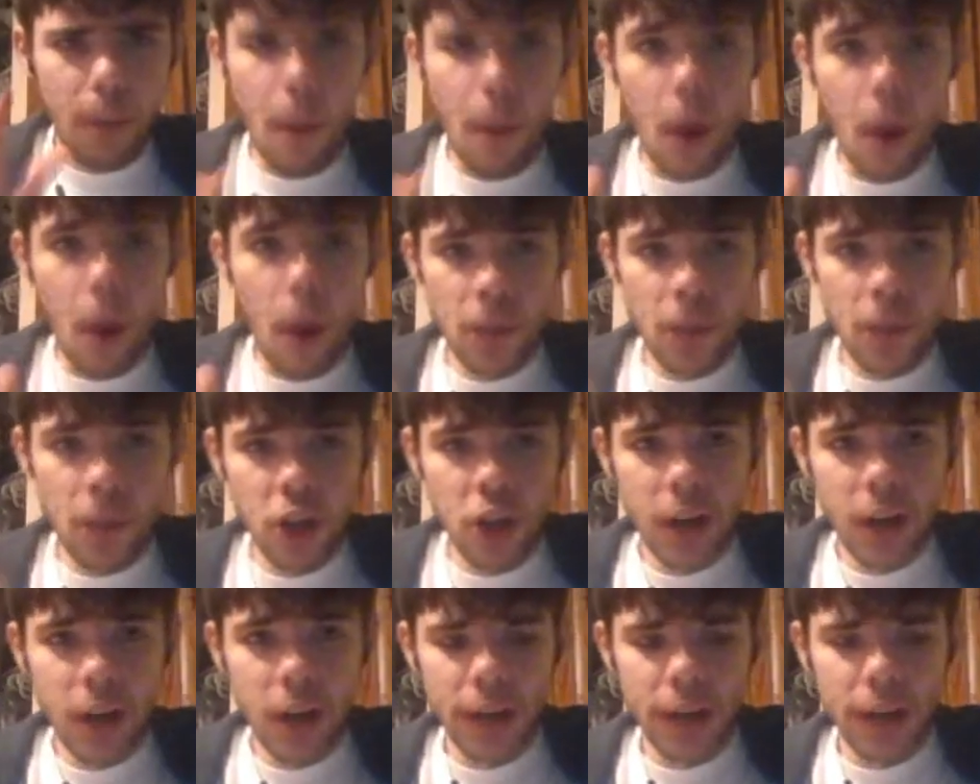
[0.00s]

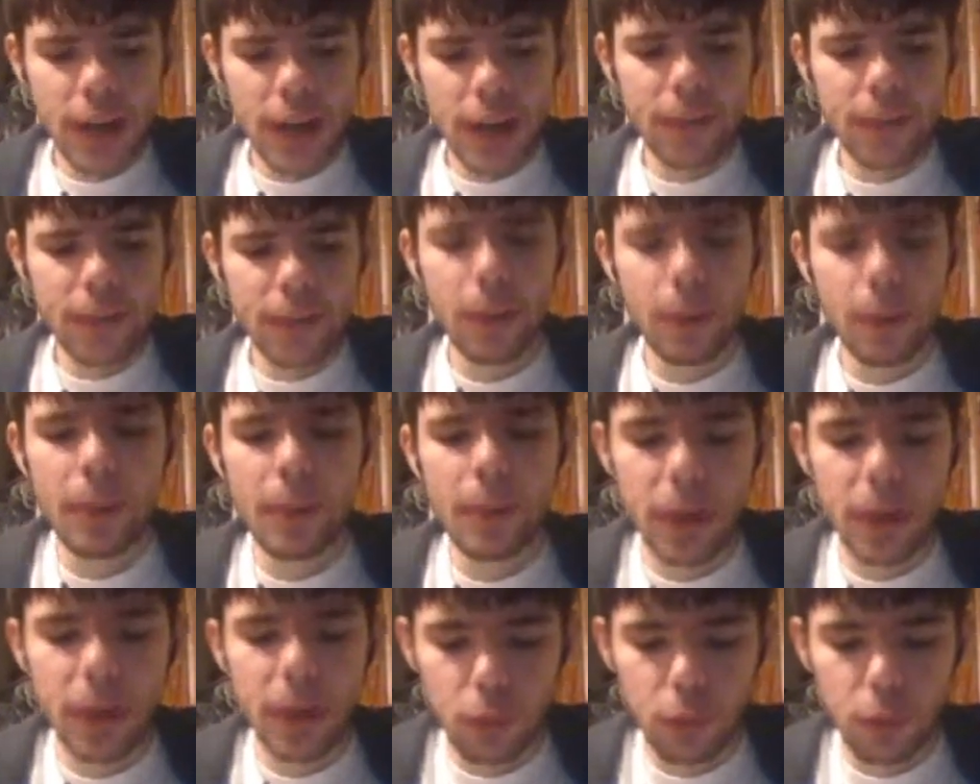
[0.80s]
parmesan kind of, or
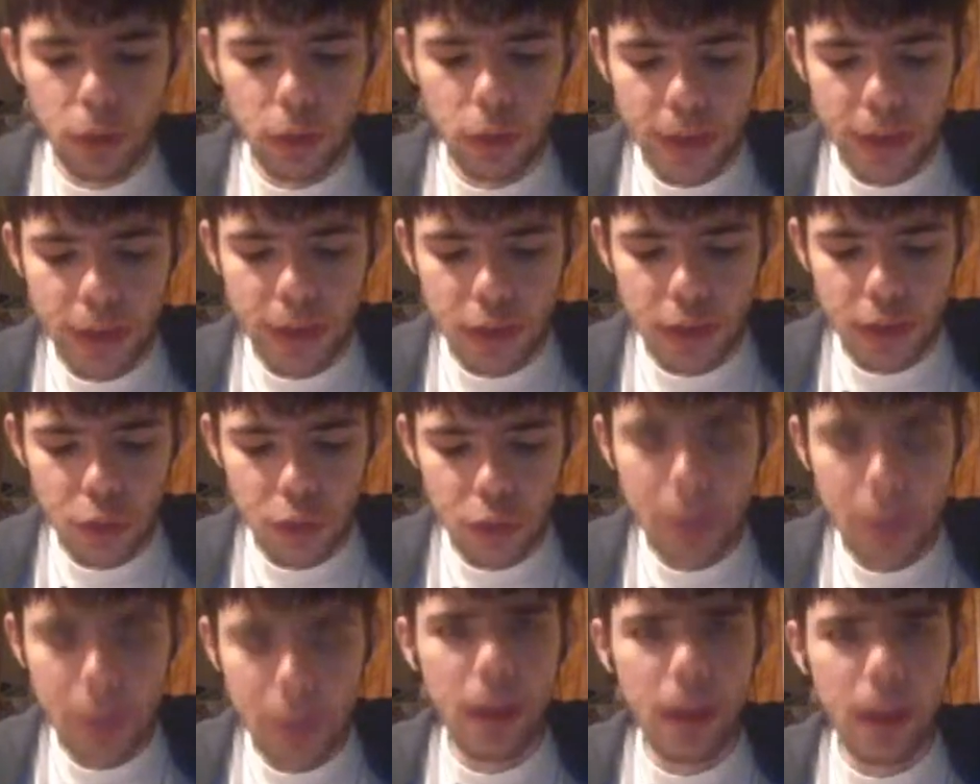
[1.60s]
maybe like really
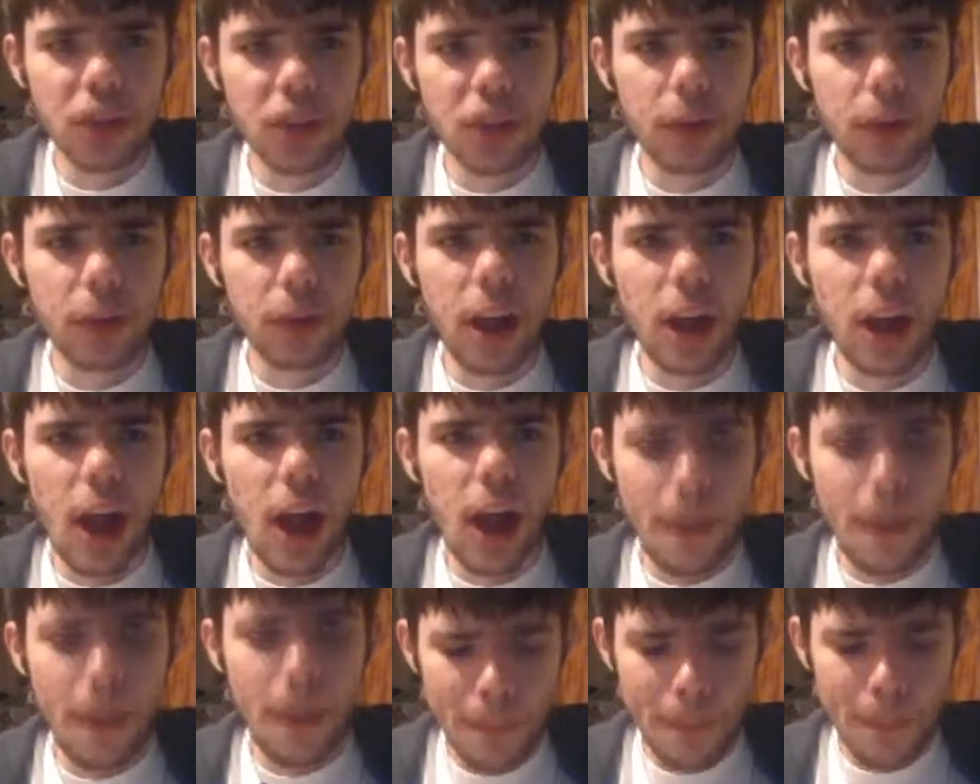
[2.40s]
sweet
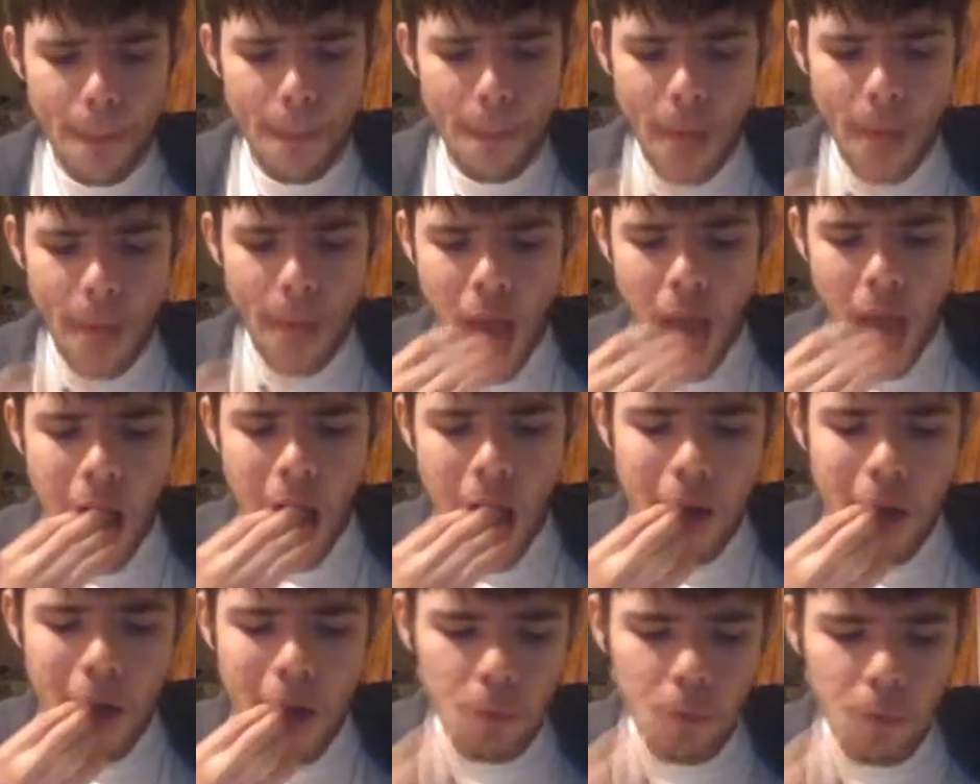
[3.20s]
mozzarella
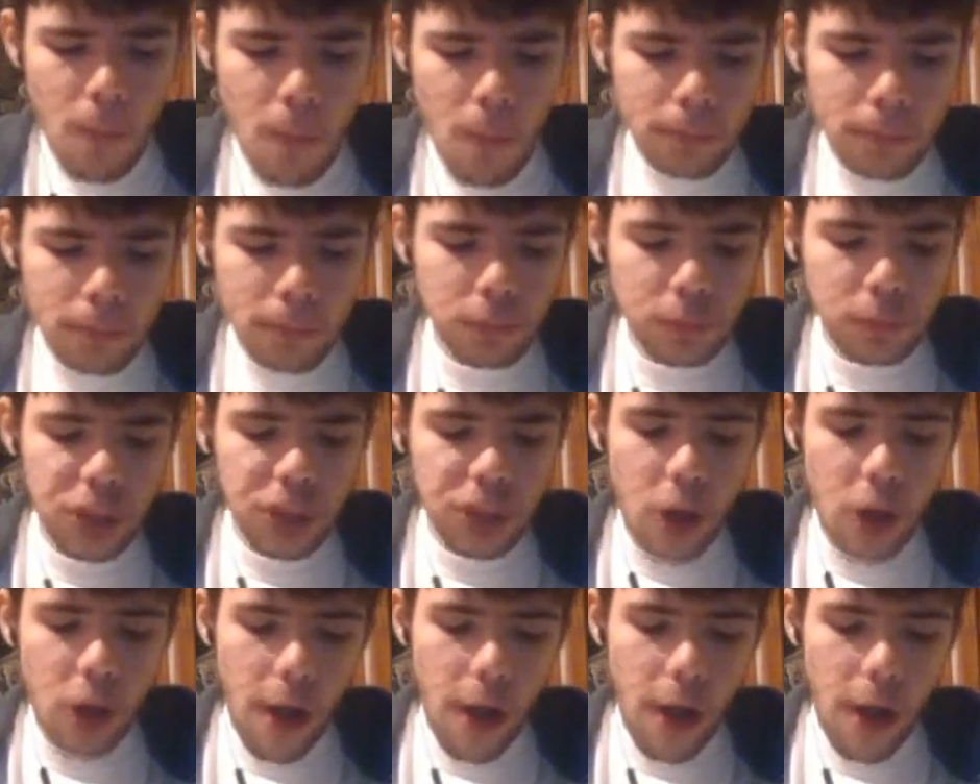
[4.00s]
the
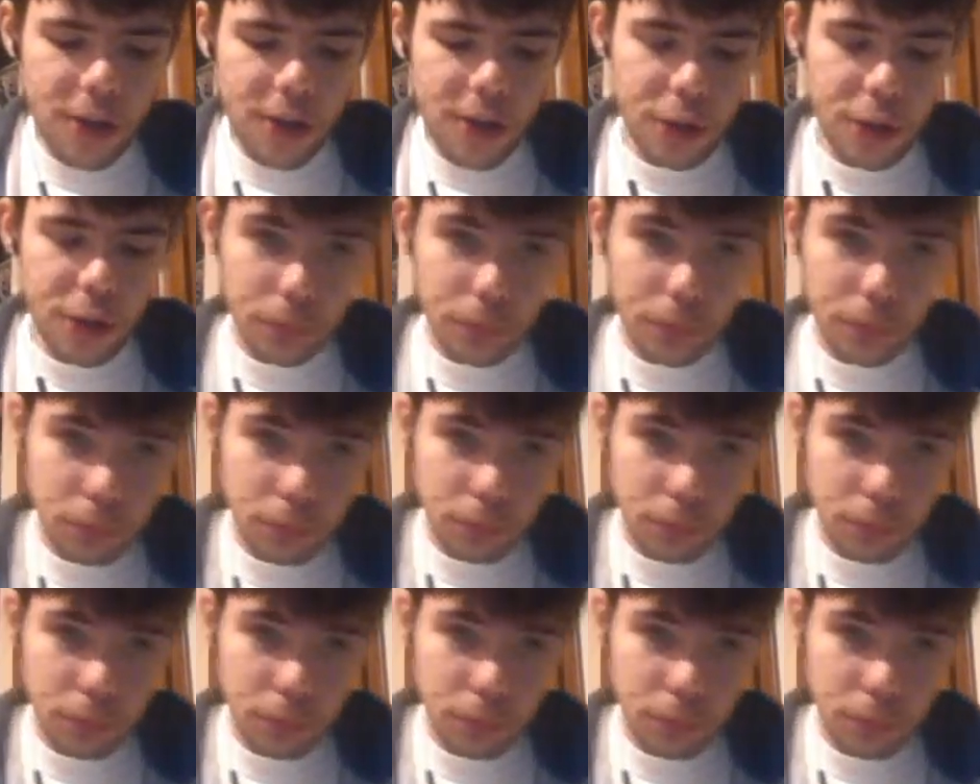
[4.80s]
sauce